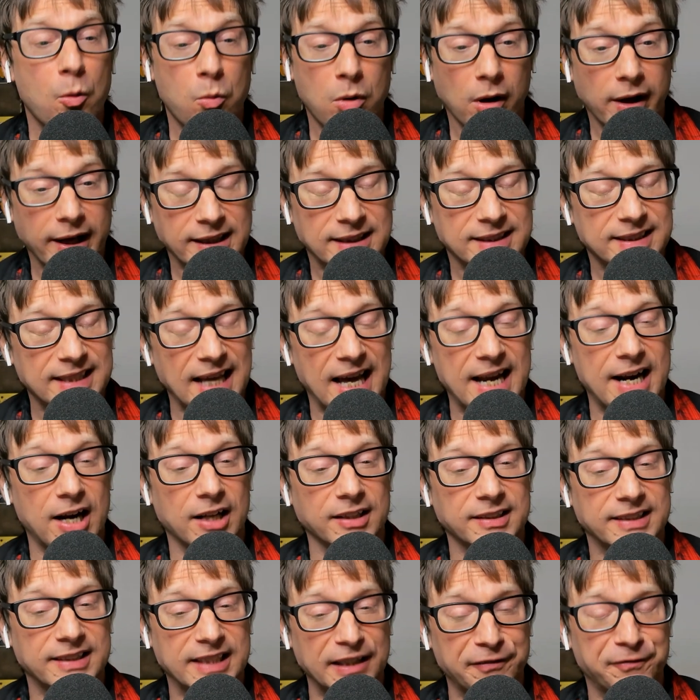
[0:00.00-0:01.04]
Well, it's
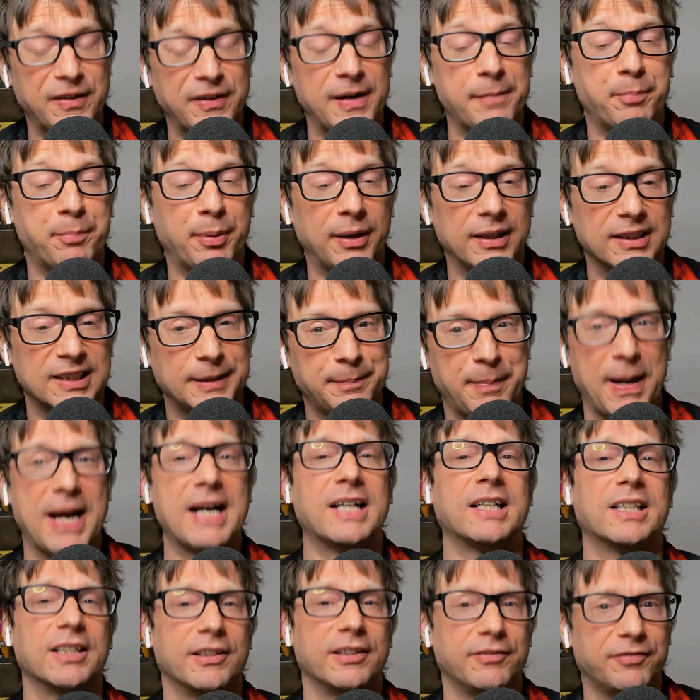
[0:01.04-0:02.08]
that different
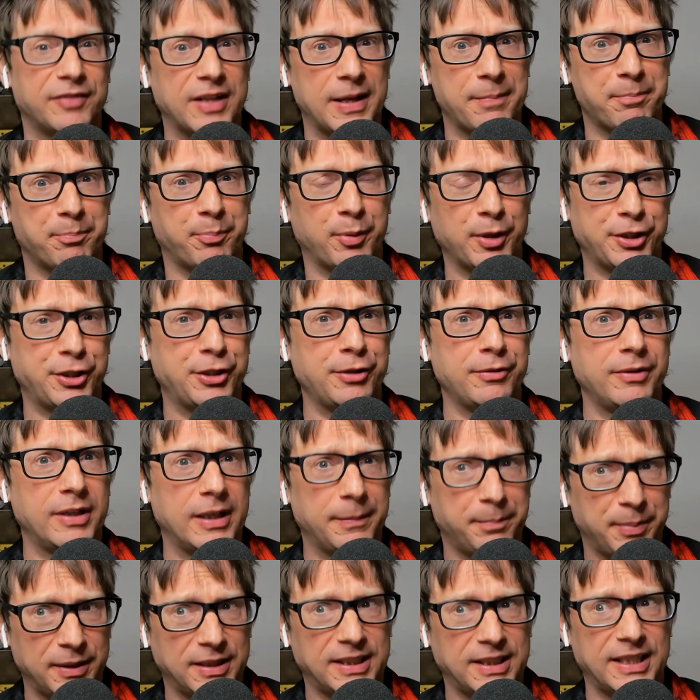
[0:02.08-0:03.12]
perspective that puts you
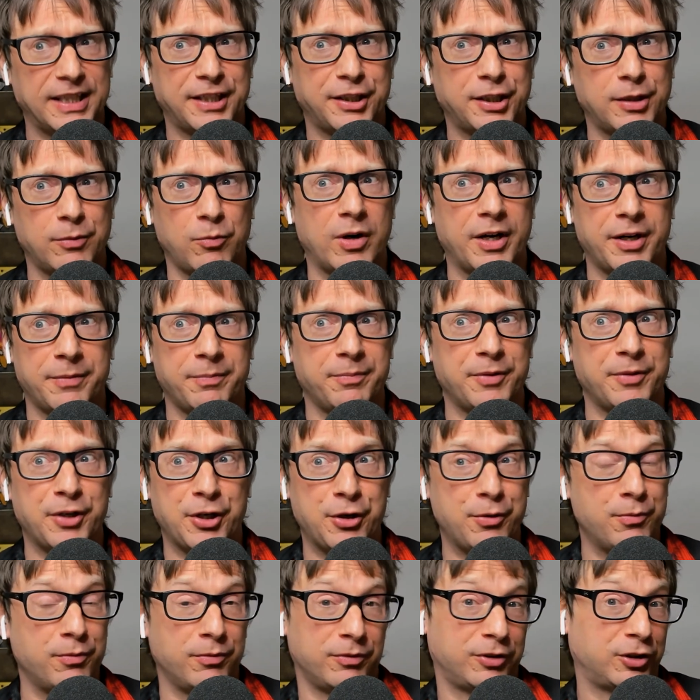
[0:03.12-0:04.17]
in a position where
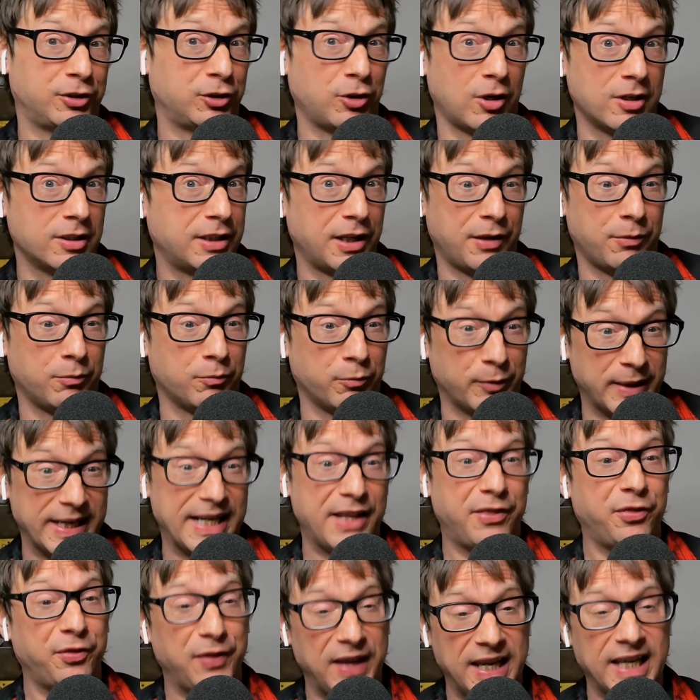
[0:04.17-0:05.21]
you start to
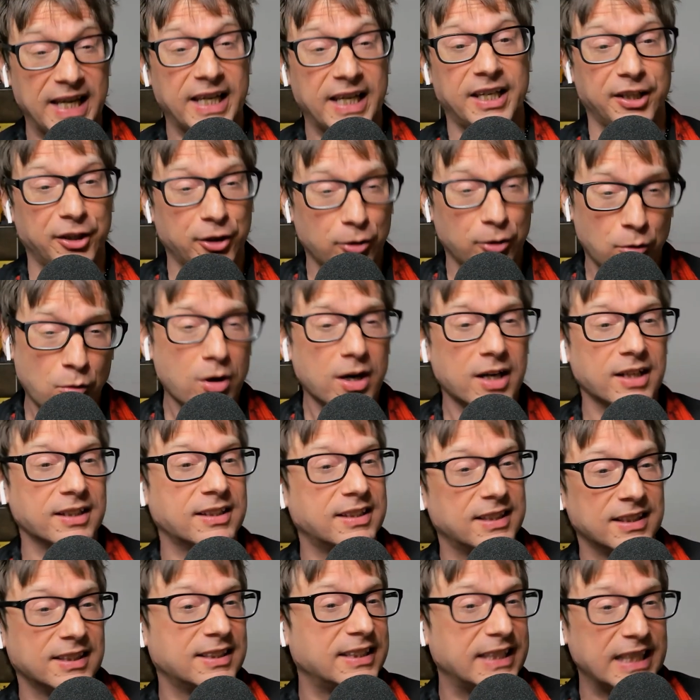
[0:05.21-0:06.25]
rethink yours
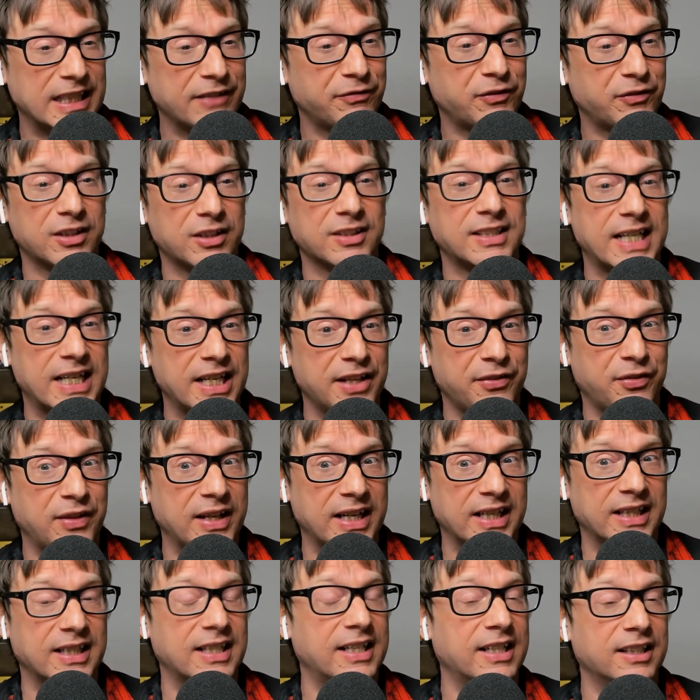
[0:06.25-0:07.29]
to see if there's
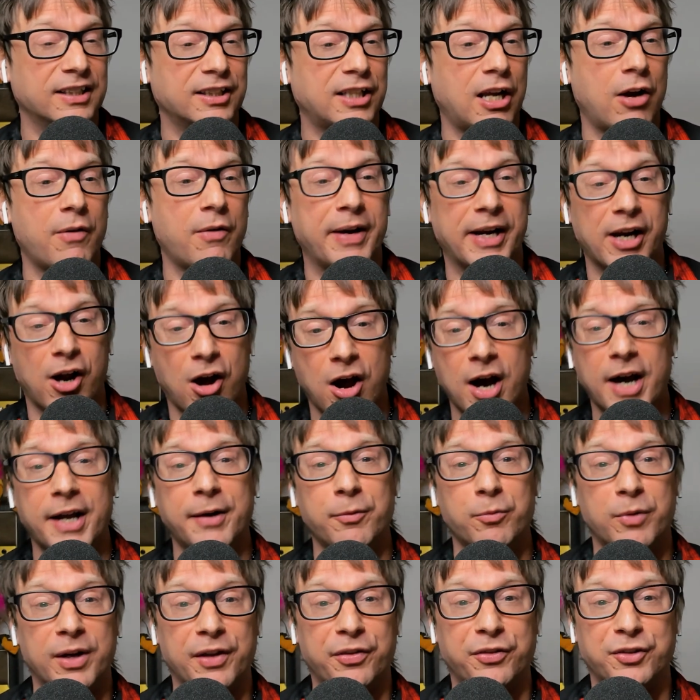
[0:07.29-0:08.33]
anything that is going
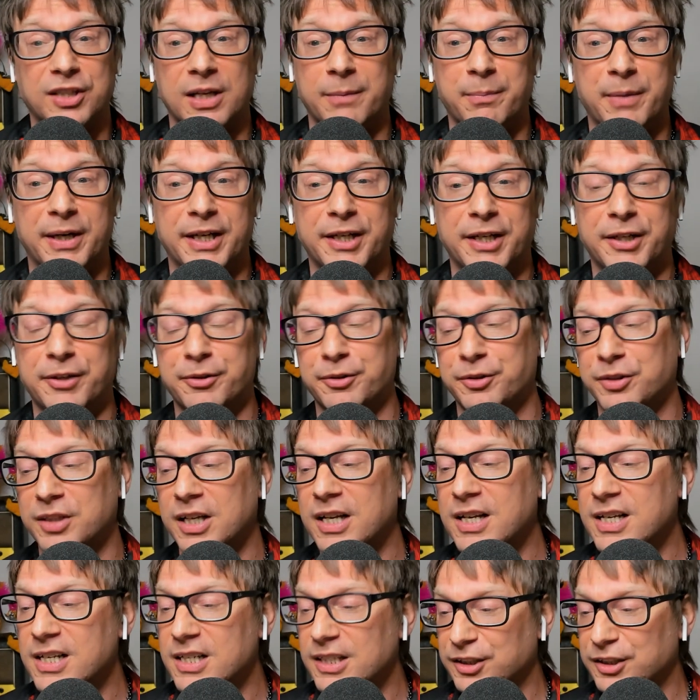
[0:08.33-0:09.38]
on with somebody who's
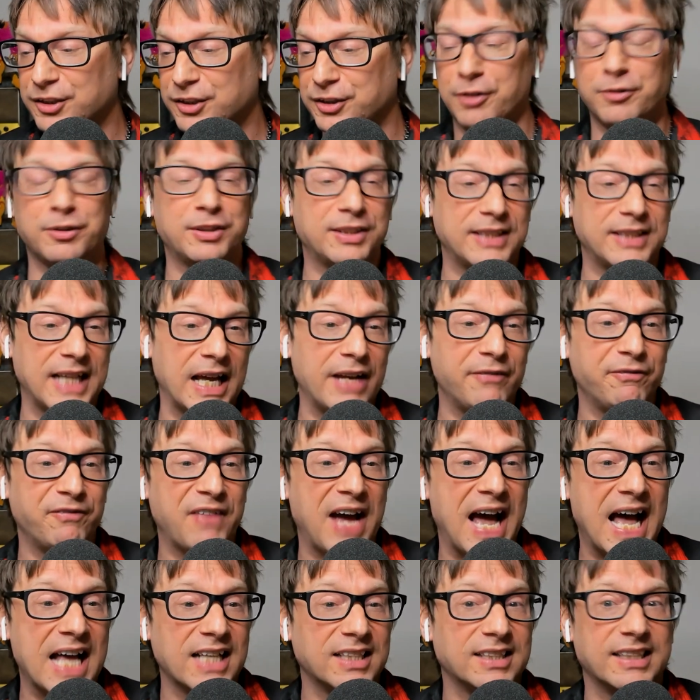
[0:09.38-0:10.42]
so
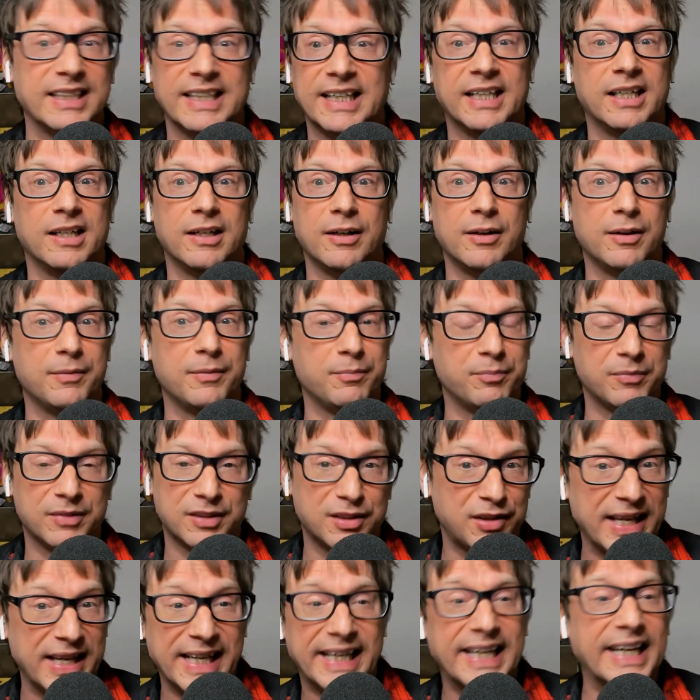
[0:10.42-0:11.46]
steadfast in
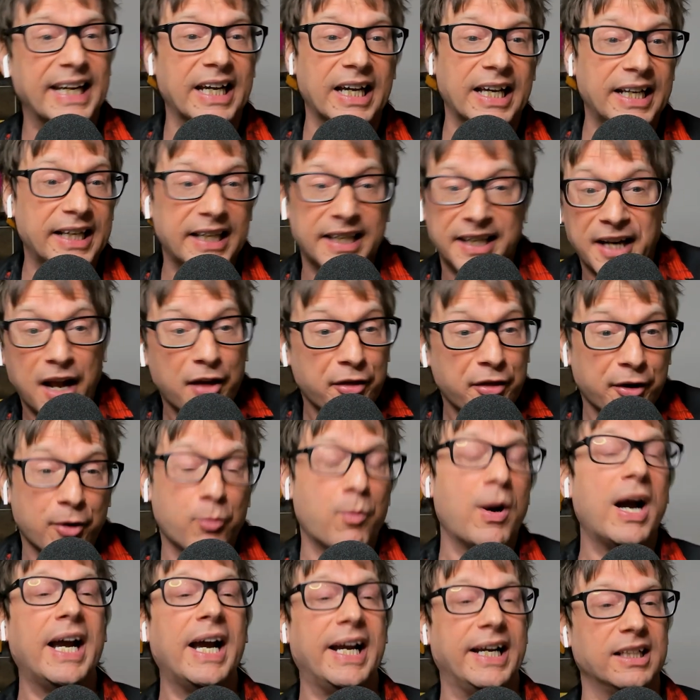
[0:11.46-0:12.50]
thinking in another
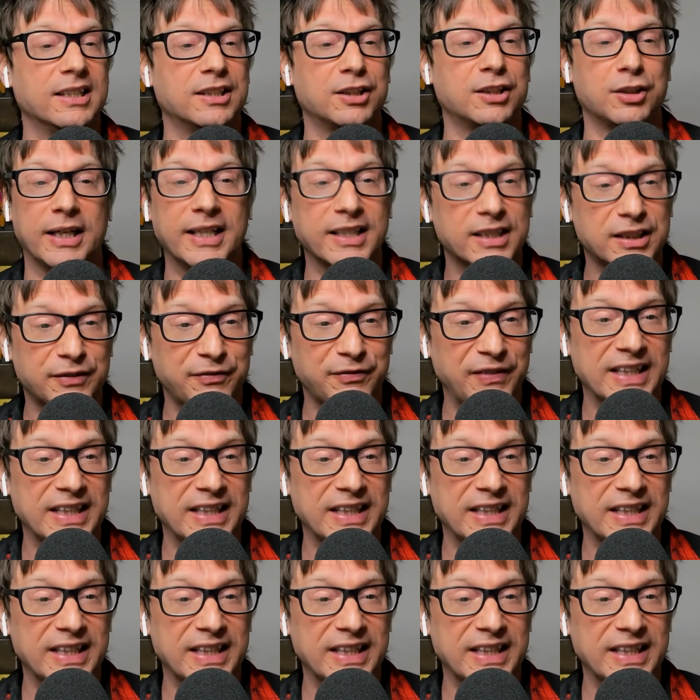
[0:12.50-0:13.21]
way. it's